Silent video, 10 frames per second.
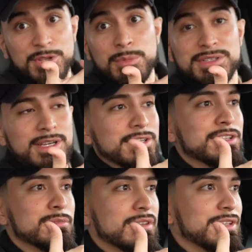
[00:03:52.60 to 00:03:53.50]
the best
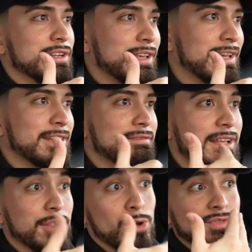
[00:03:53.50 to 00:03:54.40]
idea. But then again,
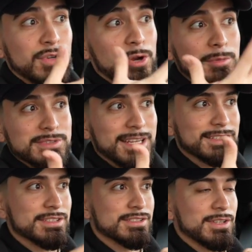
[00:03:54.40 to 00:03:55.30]
in those
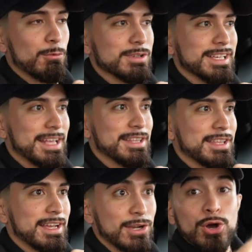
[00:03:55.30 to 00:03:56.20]
circumstances, there wasn't
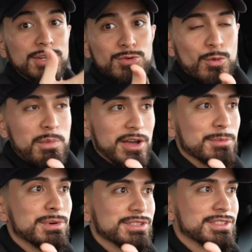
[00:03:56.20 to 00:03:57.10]
anything I could do about
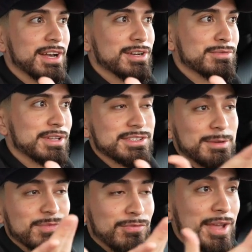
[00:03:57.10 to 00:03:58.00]
it but just kind of
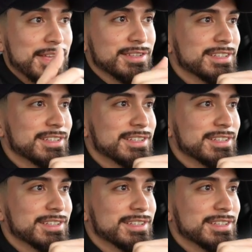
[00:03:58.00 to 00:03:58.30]
accept fate,